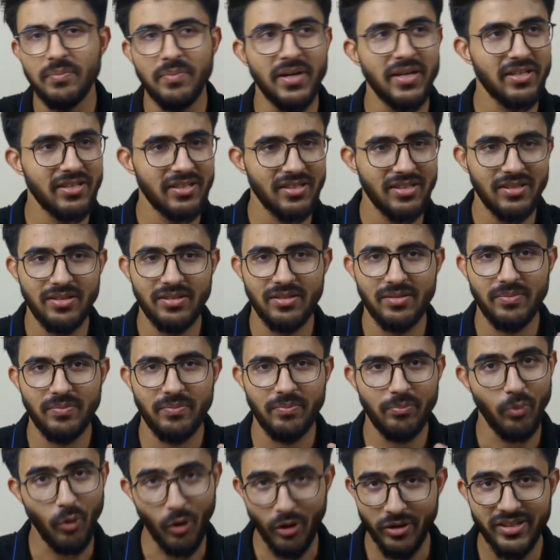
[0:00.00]
Hamari
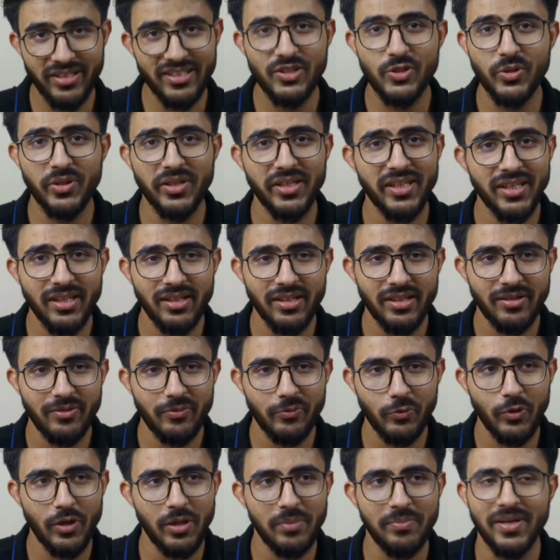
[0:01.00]
body jo hai
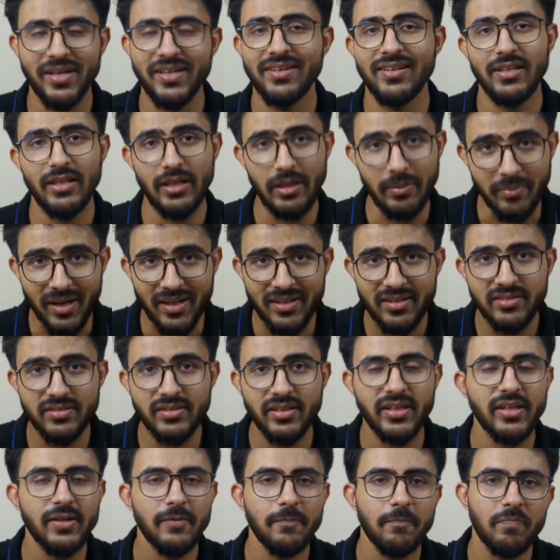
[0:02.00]
wo hamare liye
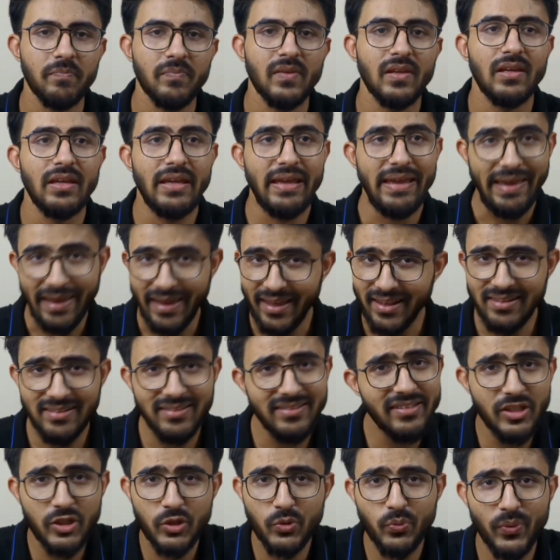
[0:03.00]
amanat hai.
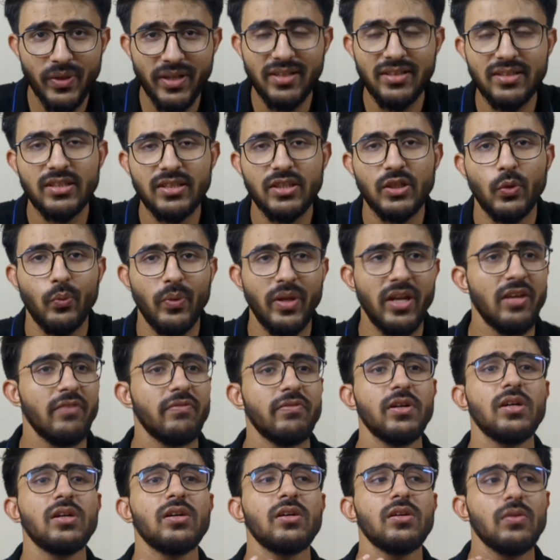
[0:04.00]
Health is wealth.
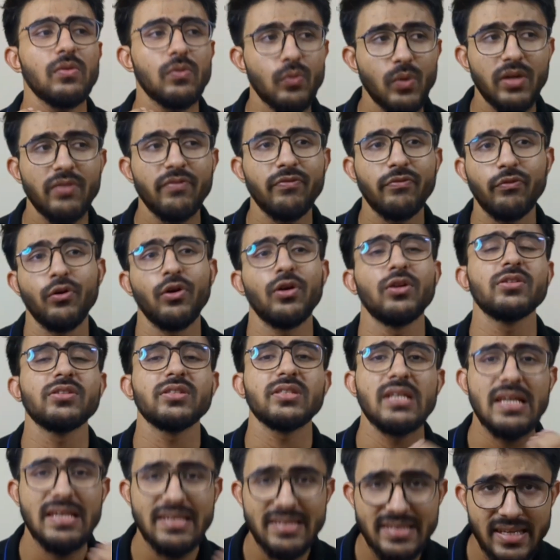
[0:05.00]
Whenever one
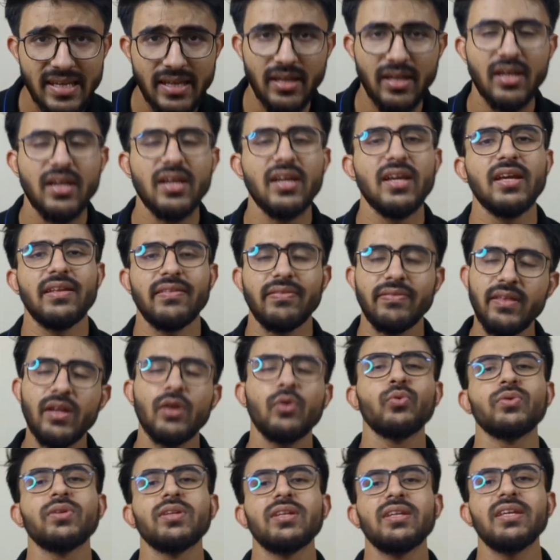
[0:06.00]
falls sick,
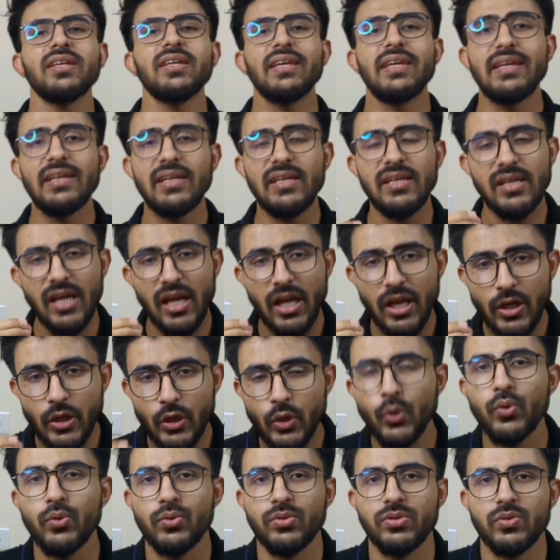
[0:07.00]
then only he
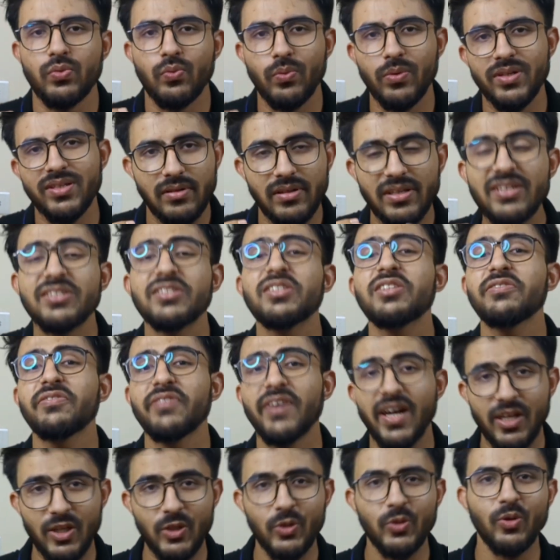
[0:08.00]
knows what is the
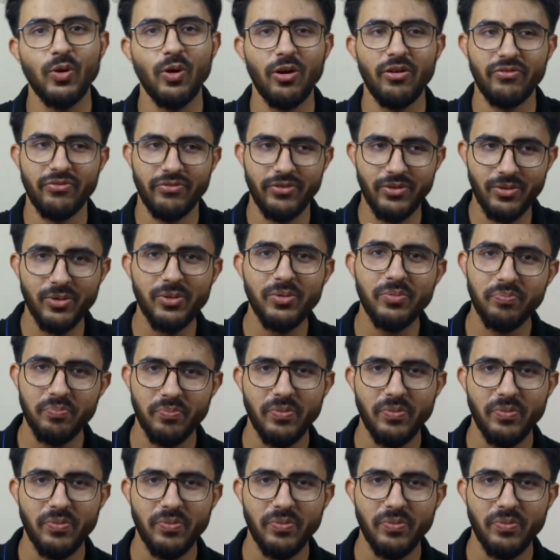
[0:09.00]
value of, you know,